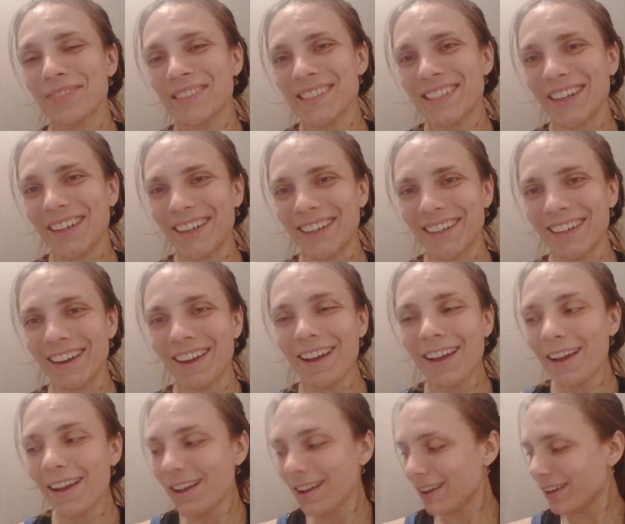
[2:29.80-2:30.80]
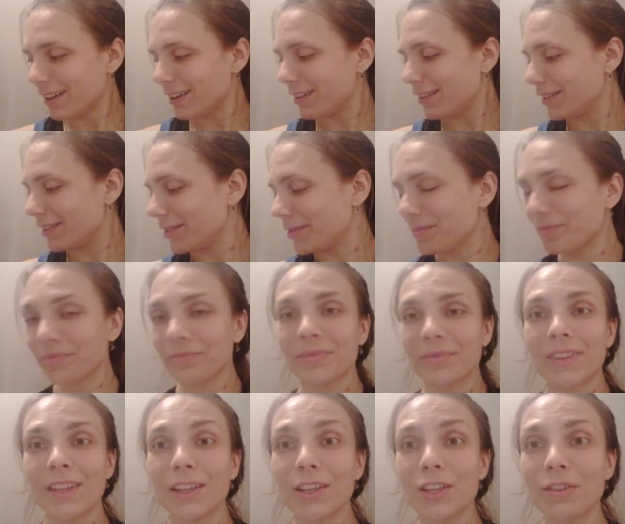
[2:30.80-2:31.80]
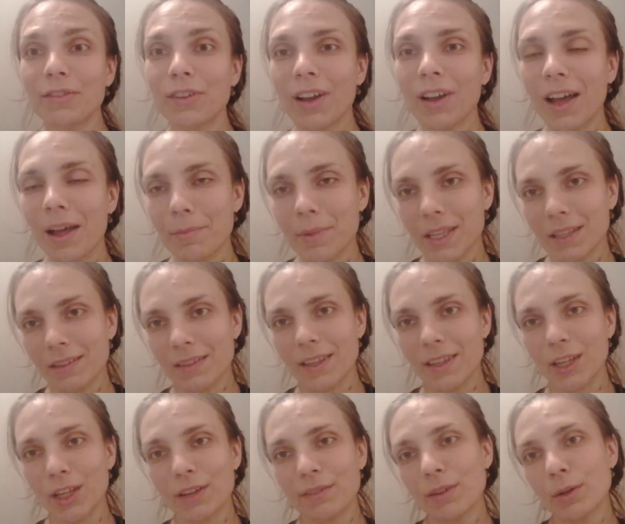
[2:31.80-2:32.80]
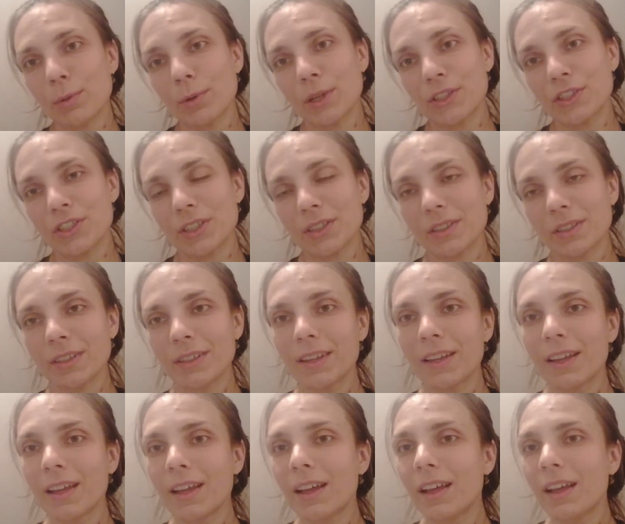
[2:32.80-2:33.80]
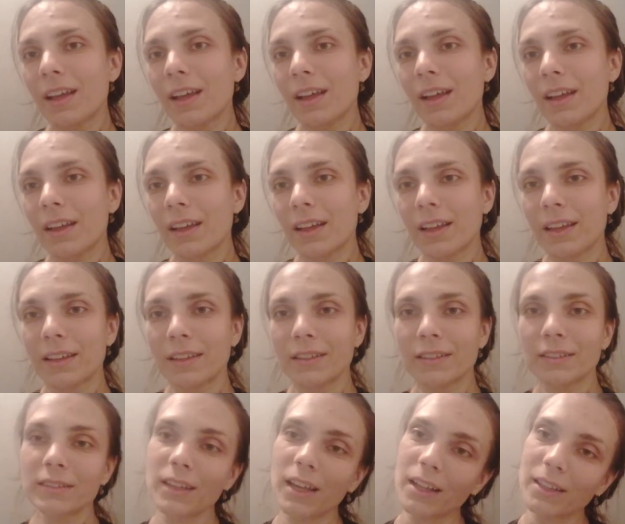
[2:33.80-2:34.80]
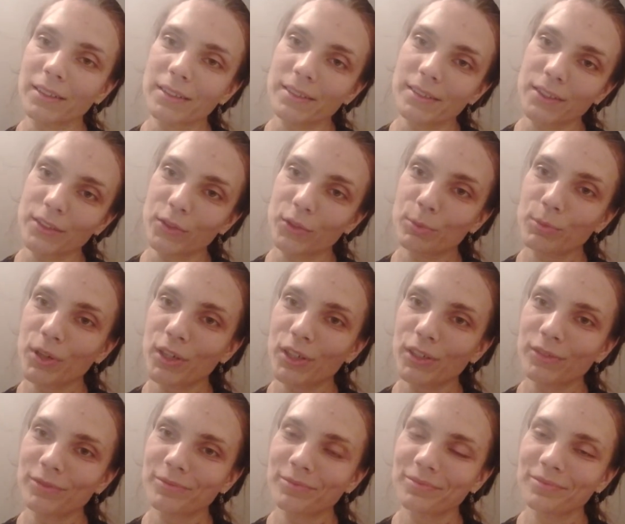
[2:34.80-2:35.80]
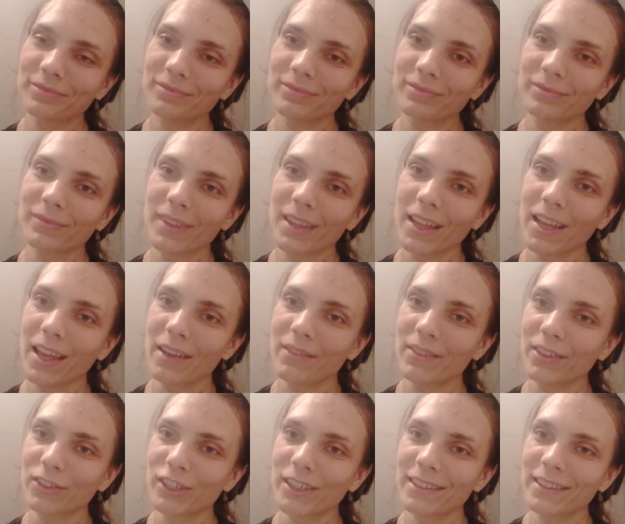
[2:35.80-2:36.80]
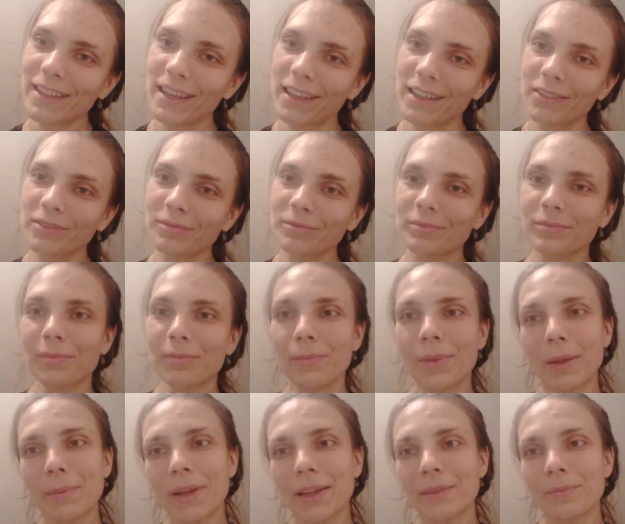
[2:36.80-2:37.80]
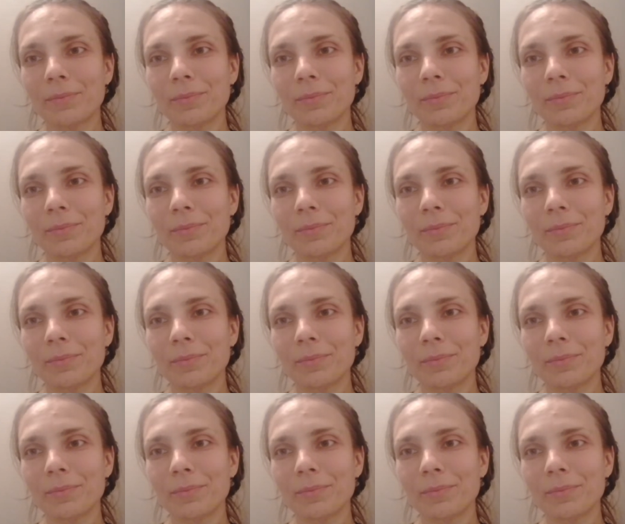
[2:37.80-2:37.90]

so, um, thank you for coming, thank you for watching, and I'll see you tomorrow. Have a great day. Bye bye.